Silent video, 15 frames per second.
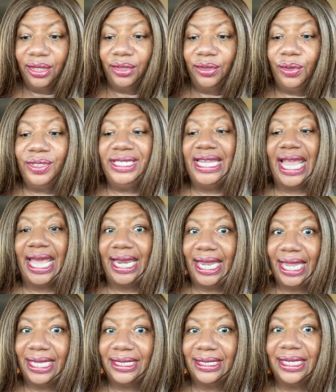
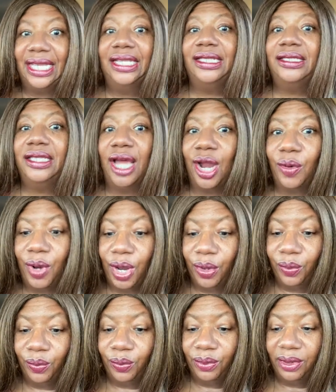Gutierrez Lazaro
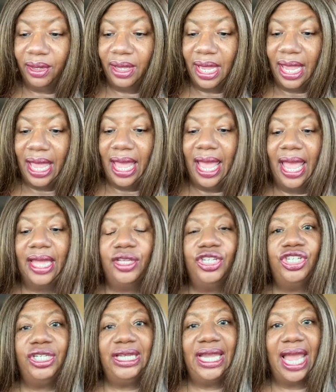and
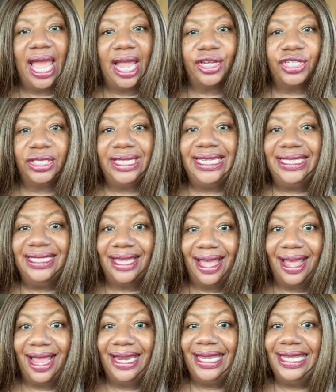she actually
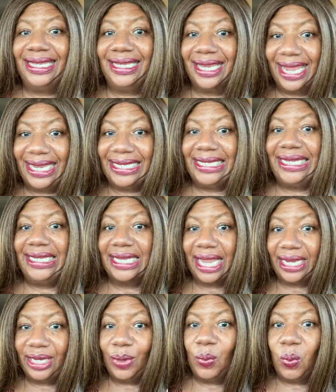died in
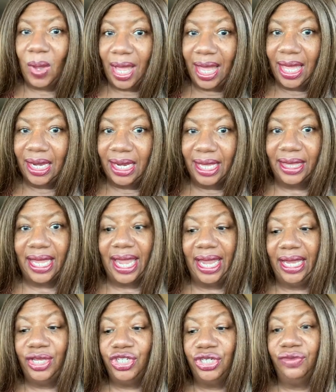1991 at the
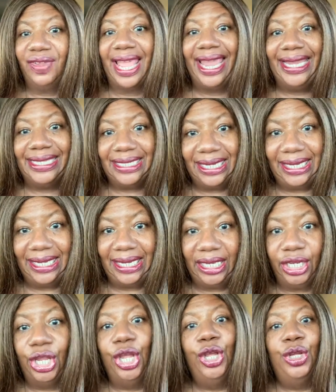age of 18
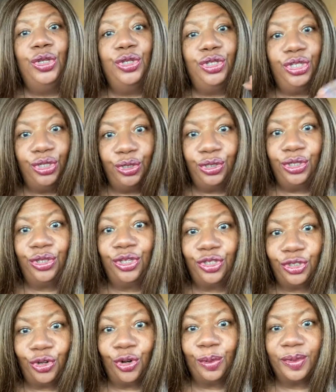due to the
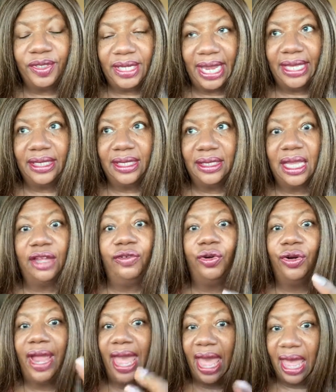circumstances of her
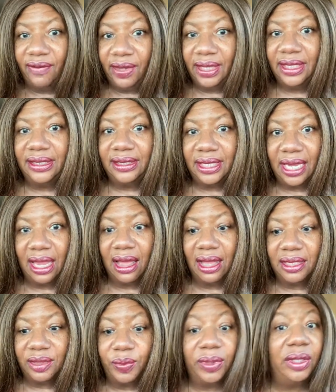having the
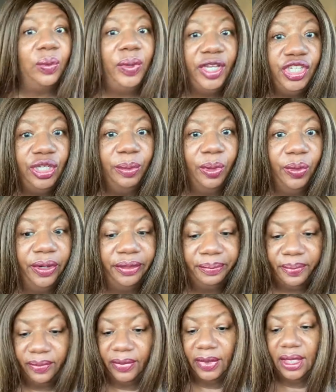seance with the Ouija board.
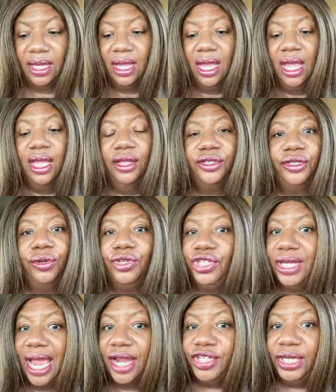So she
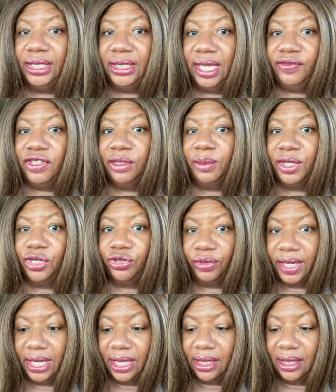actually lived in
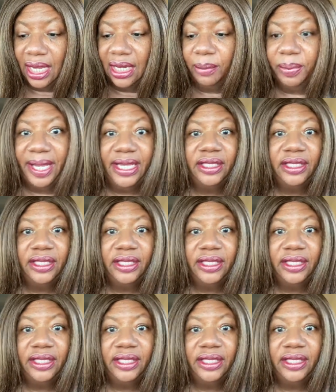Madrid in a place